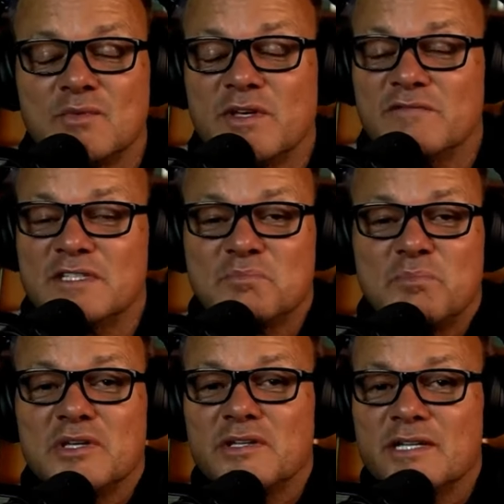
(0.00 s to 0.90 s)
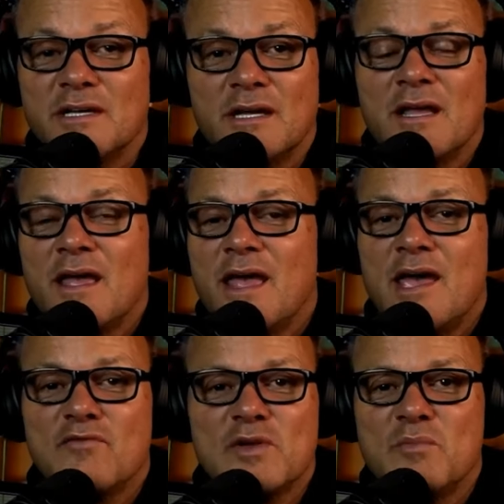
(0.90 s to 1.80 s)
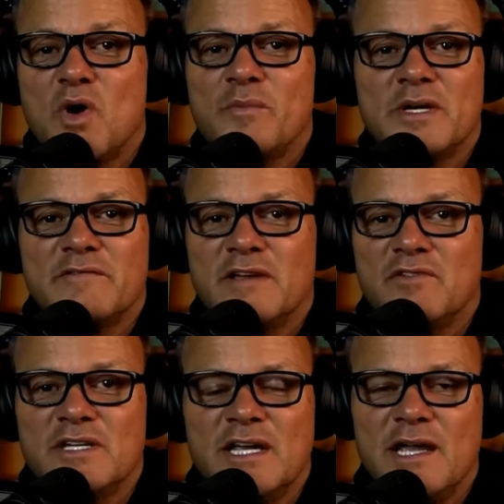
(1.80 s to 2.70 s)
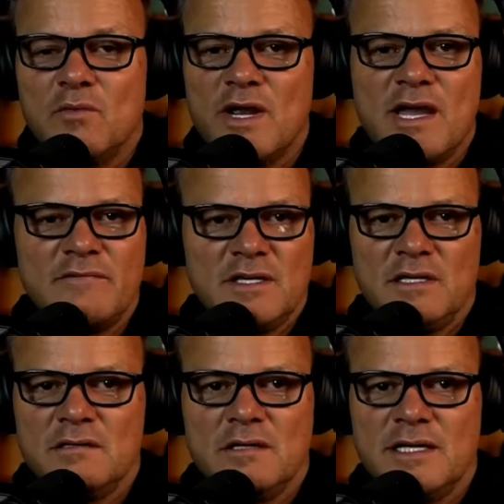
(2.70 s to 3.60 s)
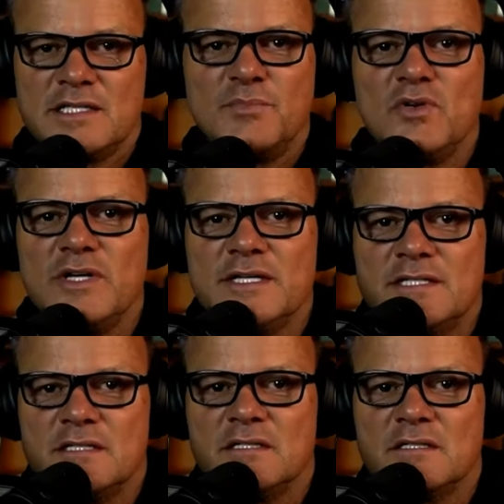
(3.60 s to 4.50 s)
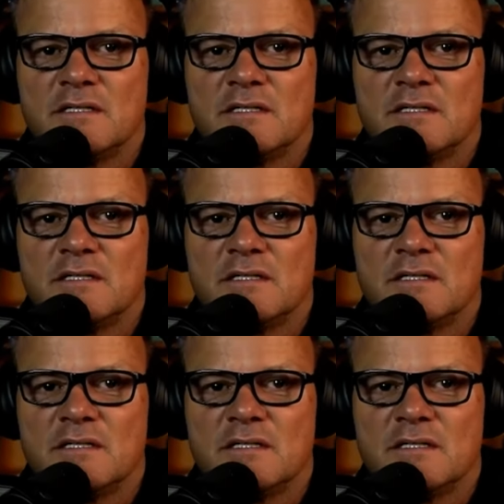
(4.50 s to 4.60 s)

We have just billion, every moment of every day, we're having experiences.